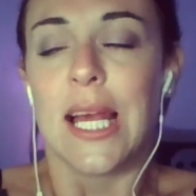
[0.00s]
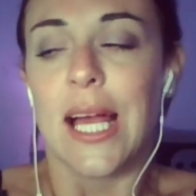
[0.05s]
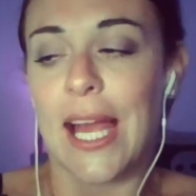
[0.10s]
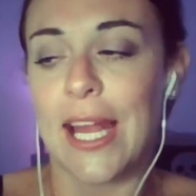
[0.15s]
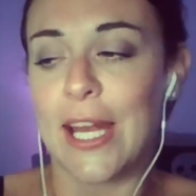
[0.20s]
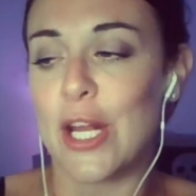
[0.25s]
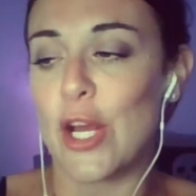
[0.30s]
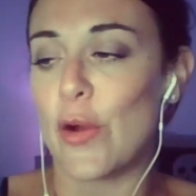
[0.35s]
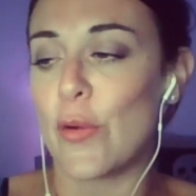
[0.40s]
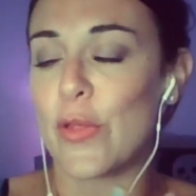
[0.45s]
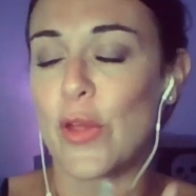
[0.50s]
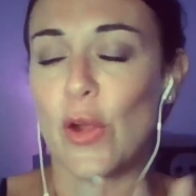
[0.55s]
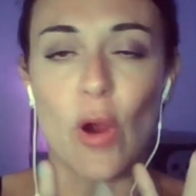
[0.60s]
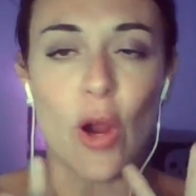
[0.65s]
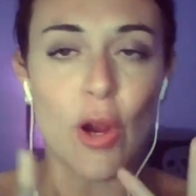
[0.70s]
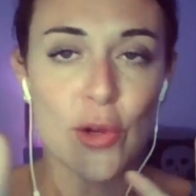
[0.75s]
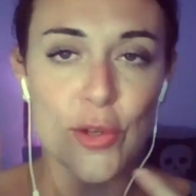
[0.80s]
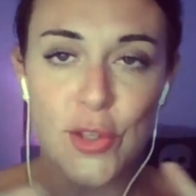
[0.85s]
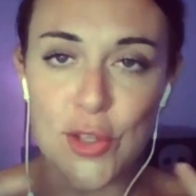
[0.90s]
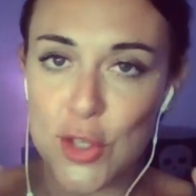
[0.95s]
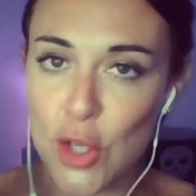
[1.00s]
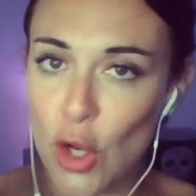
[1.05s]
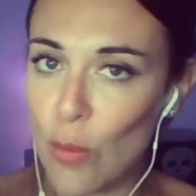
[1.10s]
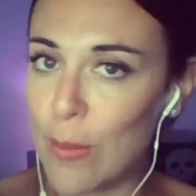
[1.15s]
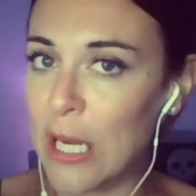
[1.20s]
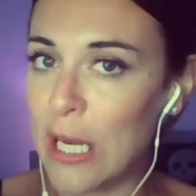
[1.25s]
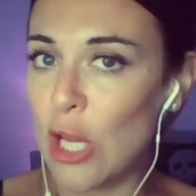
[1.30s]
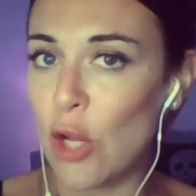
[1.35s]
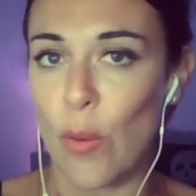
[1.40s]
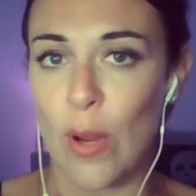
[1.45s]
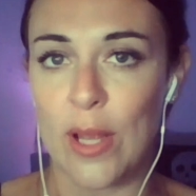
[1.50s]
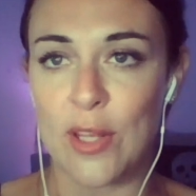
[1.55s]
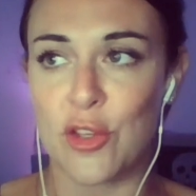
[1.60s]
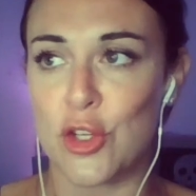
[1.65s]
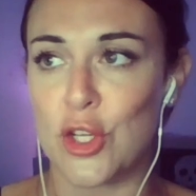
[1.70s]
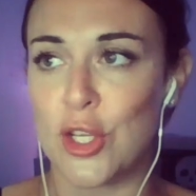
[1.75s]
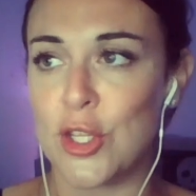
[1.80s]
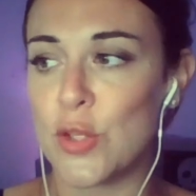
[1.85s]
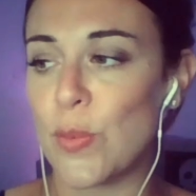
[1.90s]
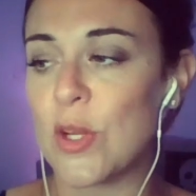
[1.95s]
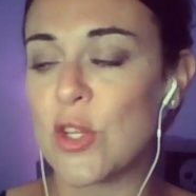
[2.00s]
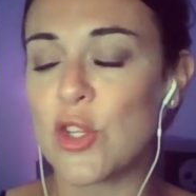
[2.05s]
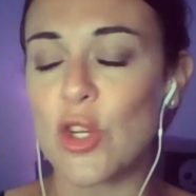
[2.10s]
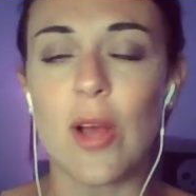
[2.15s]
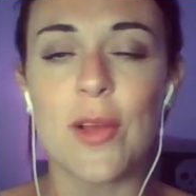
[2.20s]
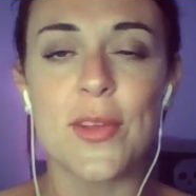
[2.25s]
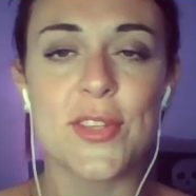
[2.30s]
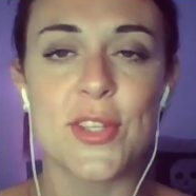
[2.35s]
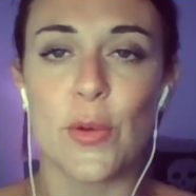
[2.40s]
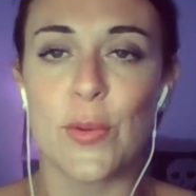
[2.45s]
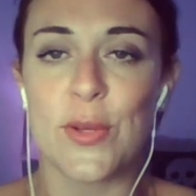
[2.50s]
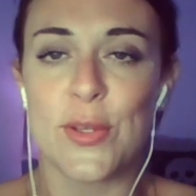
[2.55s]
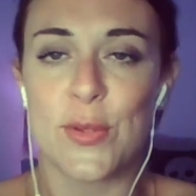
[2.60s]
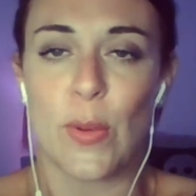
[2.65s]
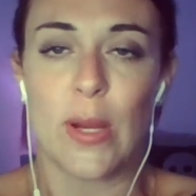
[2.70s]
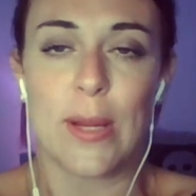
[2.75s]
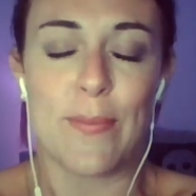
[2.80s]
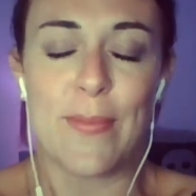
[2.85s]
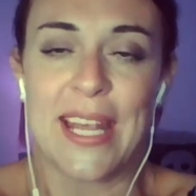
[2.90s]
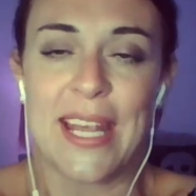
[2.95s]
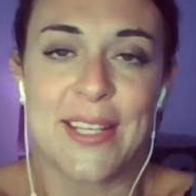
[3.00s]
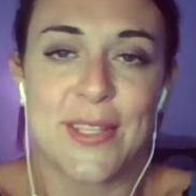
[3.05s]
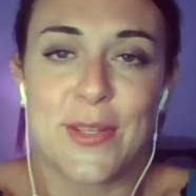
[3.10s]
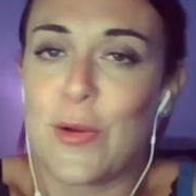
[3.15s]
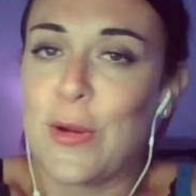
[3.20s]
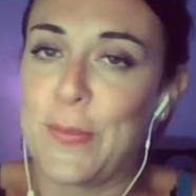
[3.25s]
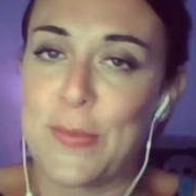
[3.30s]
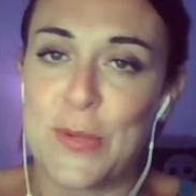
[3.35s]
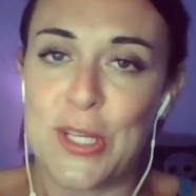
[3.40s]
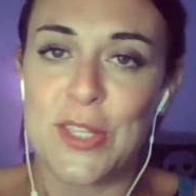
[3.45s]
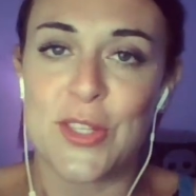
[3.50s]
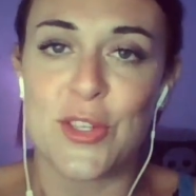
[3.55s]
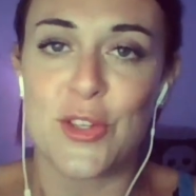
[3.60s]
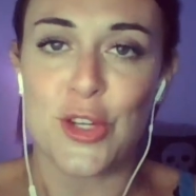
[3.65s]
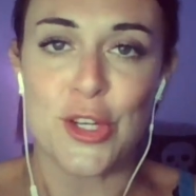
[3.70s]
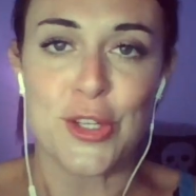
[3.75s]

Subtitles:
I know, there are so many questions, which also is what makes cryptids just